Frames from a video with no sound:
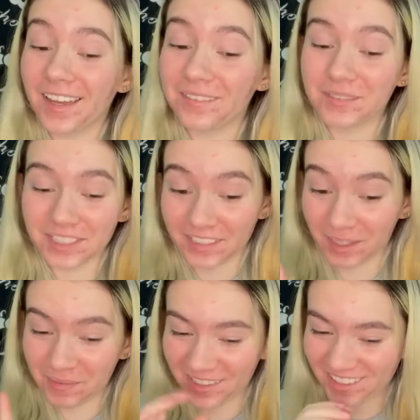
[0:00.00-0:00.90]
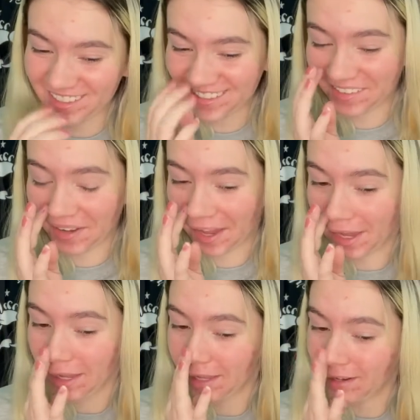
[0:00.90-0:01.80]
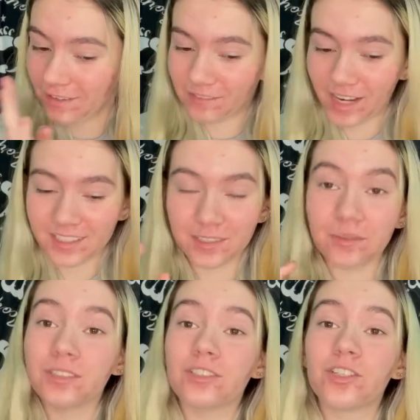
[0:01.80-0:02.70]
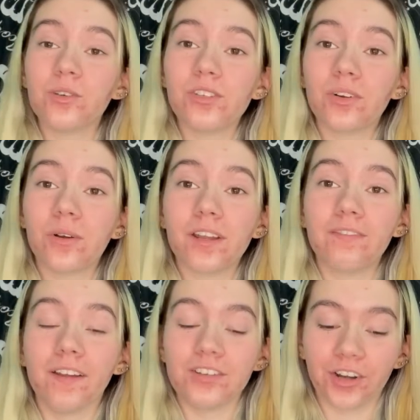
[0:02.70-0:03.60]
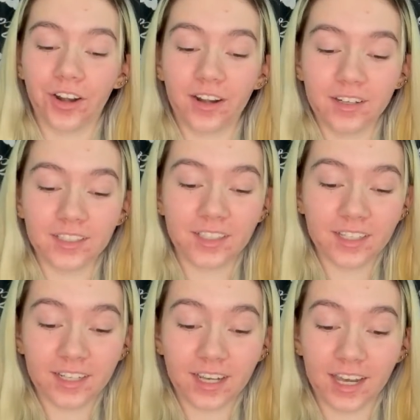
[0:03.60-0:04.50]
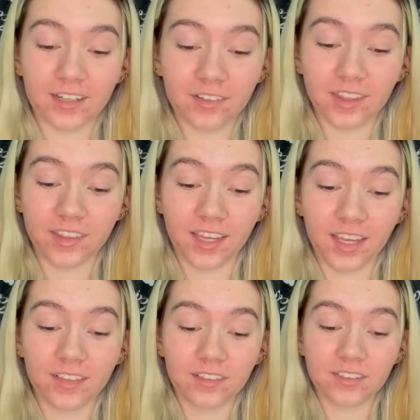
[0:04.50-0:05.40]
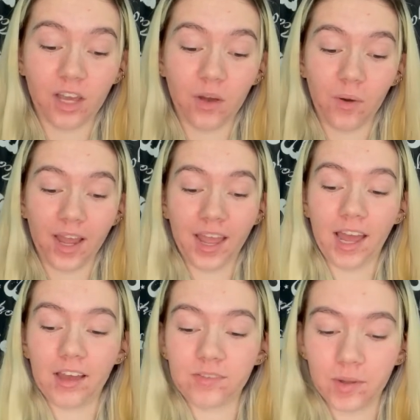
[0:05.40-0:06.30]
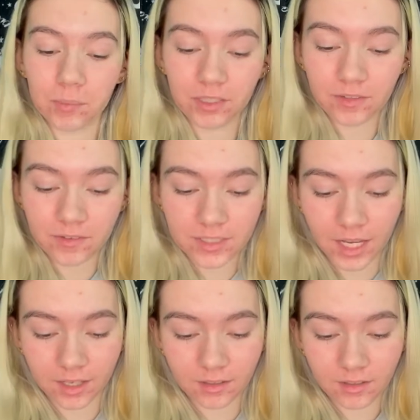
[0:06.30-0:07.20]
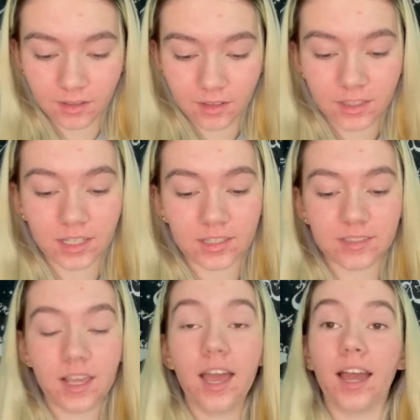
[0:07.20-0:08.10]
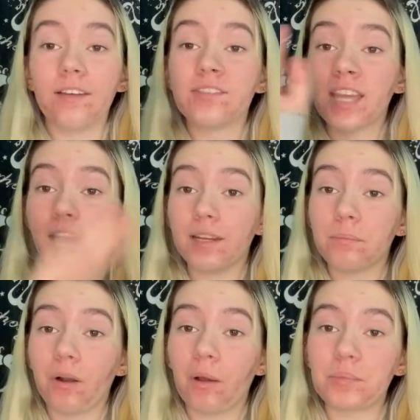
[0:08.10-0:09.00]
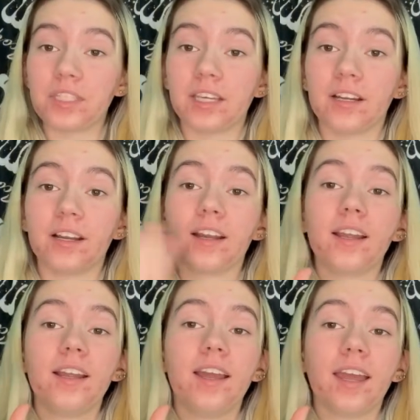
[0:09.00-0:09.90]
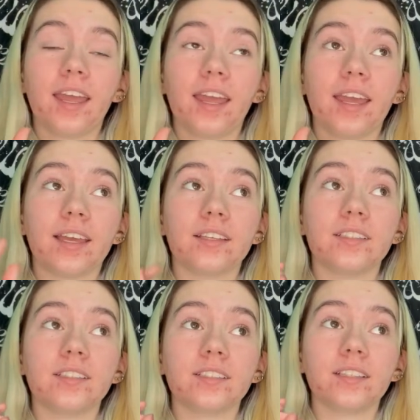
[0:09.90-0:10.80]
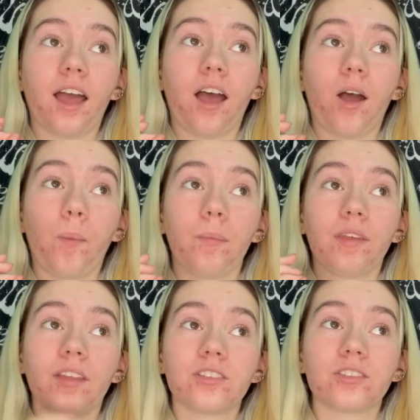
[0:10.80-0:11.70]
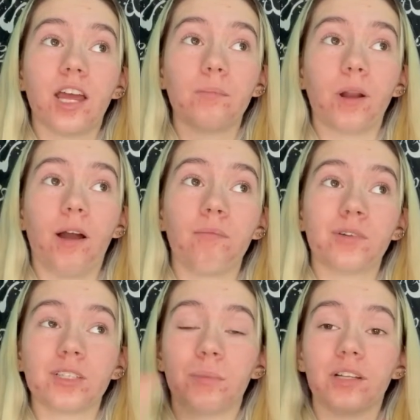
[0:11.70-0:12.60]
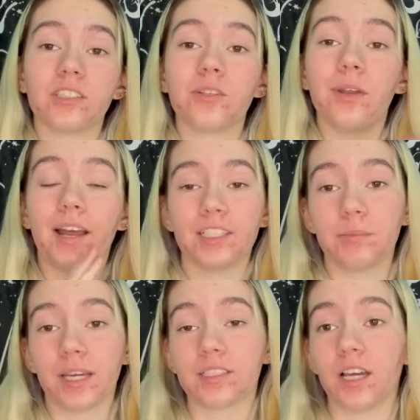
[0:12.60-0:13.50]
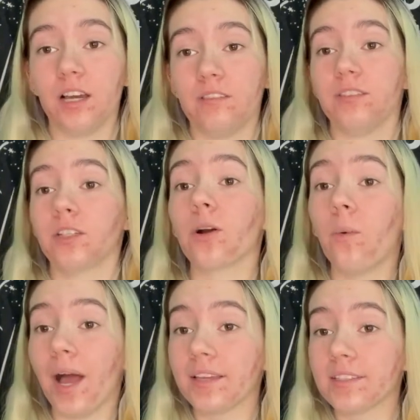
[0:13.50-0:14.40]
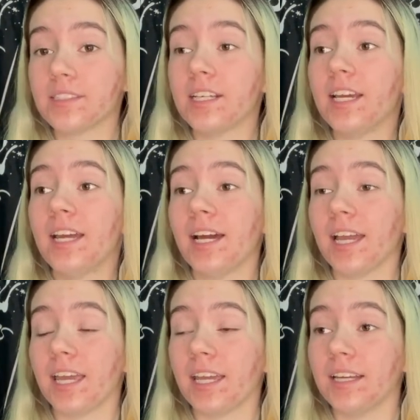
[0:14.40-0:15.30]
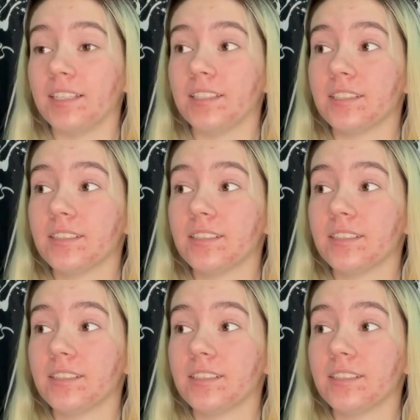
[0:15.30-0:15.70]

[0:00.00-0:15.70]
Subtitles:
Disclaimers. Okay. Right. So it's a choose your own adventure kind of thing. So I believe I have 10. Yes. I have 10 prompts here, and each 10 prompt responds to an aspect of your quest, and